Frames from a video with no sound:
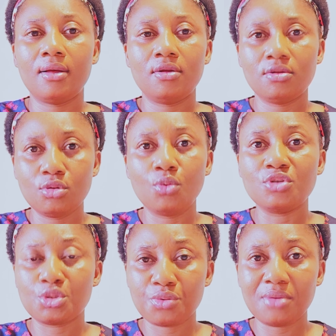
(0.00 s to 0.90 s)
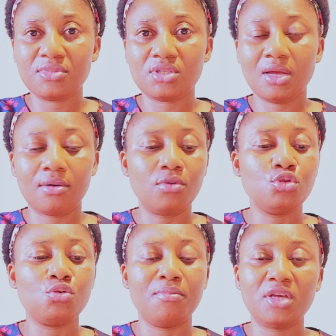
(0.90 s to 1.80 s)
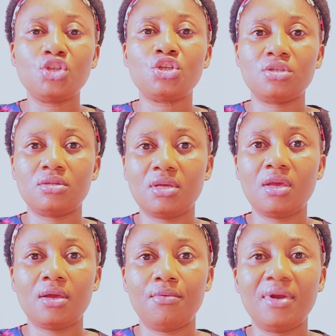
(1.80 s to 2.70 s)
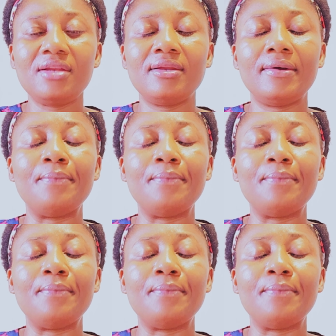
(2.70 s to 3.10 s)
those dreams I'm going to mention here right now.